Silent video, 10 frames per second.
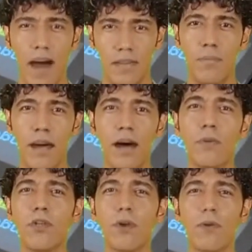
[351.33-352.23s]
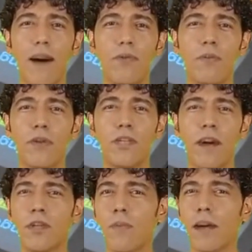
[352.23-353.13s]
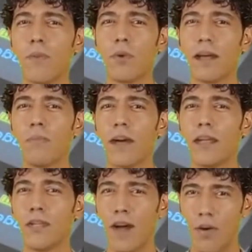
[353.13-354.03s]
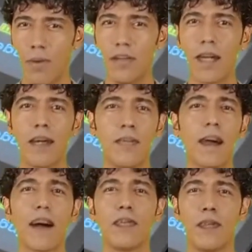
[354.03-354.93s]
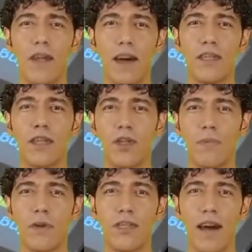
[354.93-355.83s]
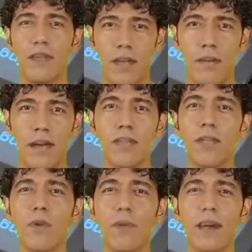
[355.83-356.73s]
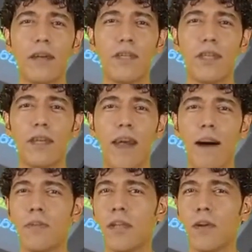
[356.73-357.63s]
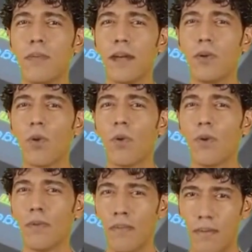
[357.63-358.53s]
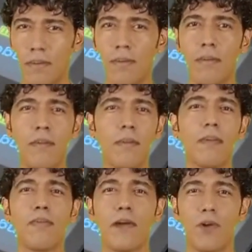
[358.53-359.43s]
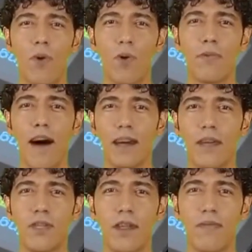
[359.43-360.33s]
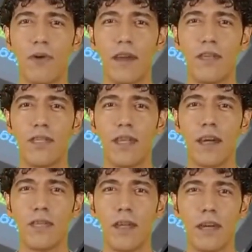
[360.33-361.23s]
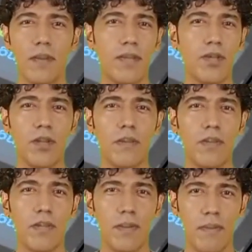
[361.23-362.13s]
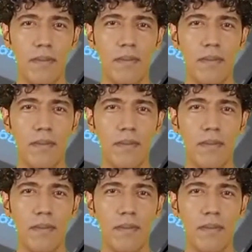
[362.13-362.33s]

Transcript: SpO2 level for such people can be as low as 88 to 92% and still be considered absolutely normal. The normal values differ in disease and conditions.